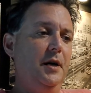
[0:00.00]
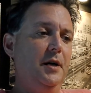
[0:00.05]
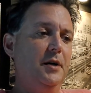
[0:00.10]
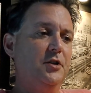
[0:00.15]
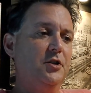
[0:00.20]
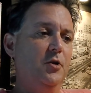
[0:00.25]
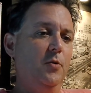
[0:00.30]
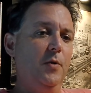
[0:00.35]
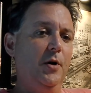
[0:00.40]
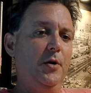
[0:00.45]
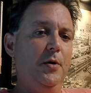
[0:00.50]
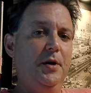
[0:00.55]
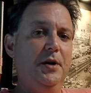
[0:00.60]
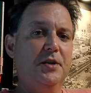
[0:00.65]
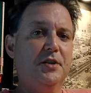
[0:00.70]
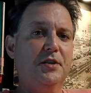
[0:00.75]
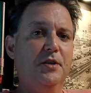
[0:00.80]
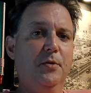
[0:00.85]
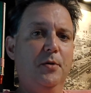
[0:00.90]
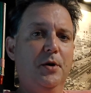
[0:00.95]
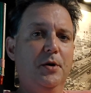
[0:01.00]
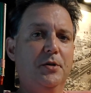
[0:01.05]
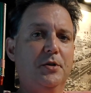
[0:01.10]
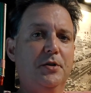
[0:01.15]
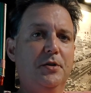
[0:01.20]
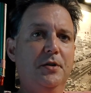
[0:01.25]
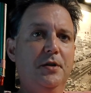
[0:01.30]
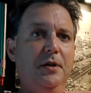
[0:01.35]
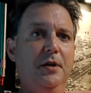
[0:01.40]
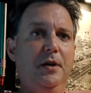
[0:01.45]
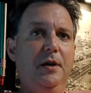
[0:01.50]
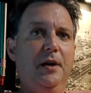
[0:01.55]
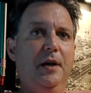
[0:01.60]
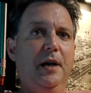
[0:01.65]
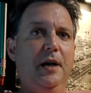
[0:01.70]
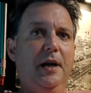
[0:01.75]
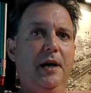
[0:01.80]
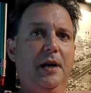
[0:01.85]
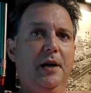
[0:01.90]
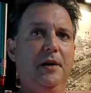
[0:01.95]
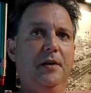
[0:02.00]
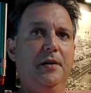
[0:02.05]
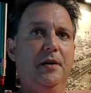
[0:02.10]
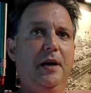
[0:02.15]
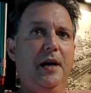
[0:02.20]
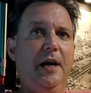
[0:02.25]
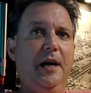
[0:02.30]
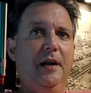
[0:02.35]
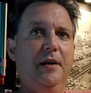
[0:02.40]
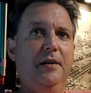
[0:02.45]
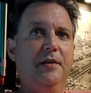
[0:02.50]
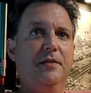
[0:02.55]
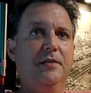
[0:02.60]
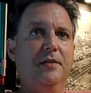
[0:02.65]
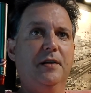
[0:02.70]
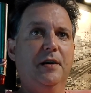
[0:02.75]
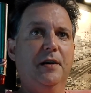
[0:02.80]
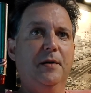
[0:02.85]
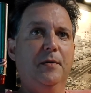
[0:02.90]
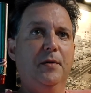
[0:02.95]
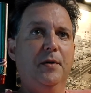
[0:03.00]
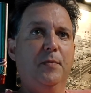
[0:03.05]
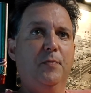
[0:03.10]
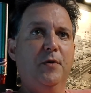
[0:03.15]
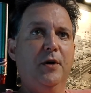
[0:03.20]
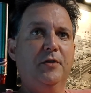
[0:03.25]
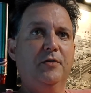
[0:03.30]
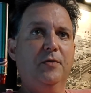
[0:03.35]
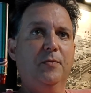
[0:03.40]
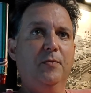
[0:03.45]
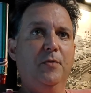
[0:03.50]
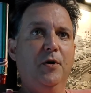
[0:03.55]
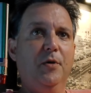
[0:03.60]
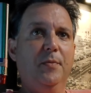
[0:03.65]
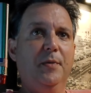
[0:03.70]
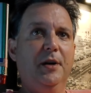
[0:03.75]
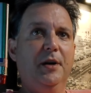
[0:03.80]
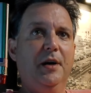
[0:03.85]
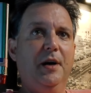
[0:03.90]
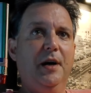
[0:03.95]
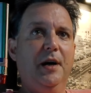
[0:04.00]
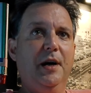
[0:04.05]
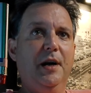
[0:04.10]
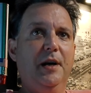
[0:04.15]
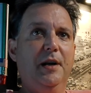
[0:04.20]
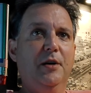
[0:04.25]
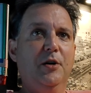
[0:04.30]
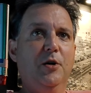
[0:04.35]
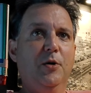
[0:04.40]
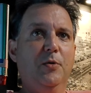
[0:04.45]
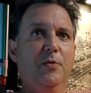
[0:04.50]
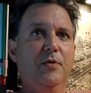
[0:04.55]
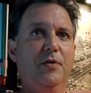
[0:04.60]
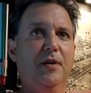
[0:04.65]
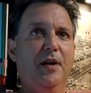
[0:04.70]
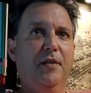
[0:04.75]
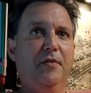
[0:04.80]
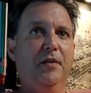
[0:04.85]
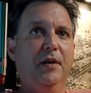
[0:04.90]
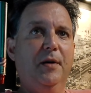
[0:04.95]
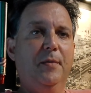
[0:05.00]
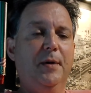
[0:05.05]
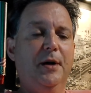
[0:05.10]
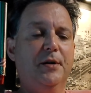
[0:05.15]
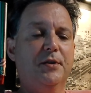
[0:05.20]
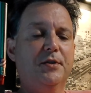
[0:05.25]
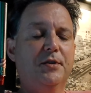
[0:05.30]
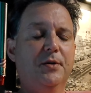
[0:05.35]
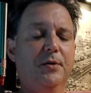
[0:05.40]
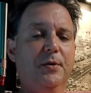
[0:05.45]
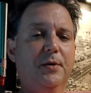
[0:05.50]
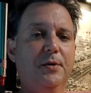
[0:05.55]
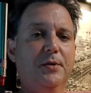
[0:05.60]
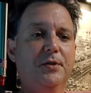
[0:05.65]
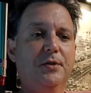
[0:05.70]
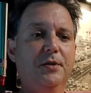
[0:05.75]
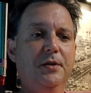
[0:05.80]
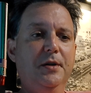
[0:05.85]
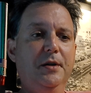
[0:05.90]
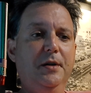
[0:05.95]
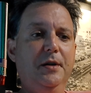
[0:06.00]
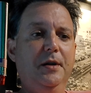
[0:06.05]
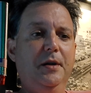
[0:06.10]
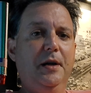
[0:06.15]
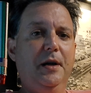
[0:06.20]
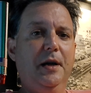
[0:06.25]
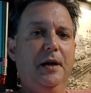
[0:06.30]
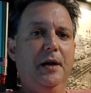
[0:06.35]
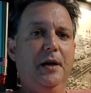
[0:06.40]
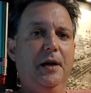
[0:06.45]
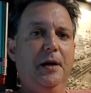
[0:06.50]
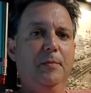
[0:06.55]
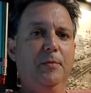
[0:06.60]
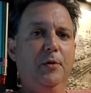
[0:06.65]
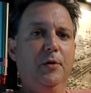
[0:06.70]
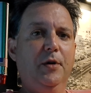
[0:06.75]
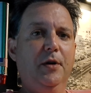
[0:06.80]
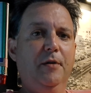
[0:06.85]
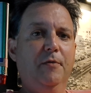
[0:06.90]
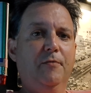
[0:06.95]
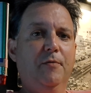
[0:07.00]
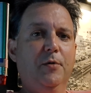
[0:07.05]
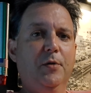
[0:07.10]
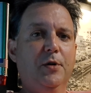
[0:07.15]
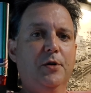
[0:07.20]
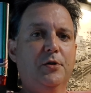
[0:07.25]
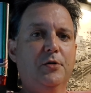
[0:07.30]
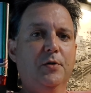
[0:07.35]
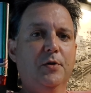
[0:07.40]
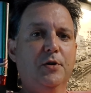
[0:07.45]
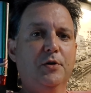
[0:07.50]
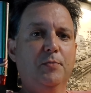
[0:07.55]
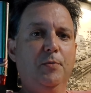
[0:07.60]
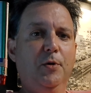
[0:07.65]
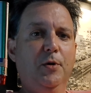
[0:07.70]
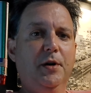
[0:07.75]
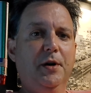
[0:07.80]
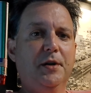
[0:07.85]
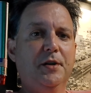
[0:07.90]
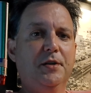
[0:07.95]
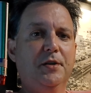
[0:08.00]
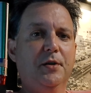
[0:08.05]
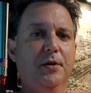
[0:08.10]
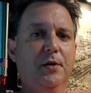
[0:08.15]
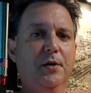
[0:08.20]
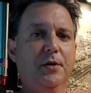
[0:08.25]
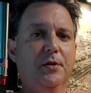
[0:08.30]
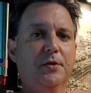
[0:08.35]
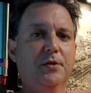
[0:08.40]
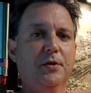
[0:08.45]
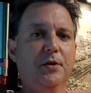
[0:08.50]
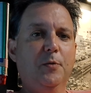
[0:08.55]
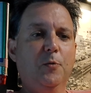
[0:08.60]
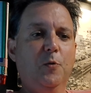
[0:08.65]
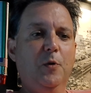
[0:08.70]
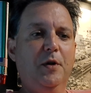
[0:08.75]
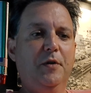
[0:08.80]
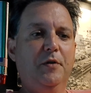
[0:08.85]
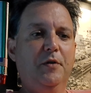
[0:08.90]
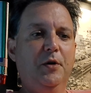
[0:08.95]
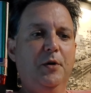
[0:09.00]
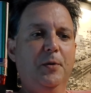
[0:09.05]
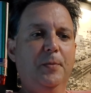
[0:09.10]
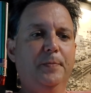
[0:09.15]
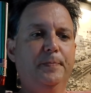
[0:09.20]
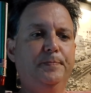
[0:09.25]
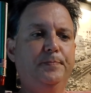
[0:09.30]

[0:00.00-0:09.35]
so we're going to Syros, and at the present moment, I know nothing about Syros, and I'm looking forward to exploring Syros with you.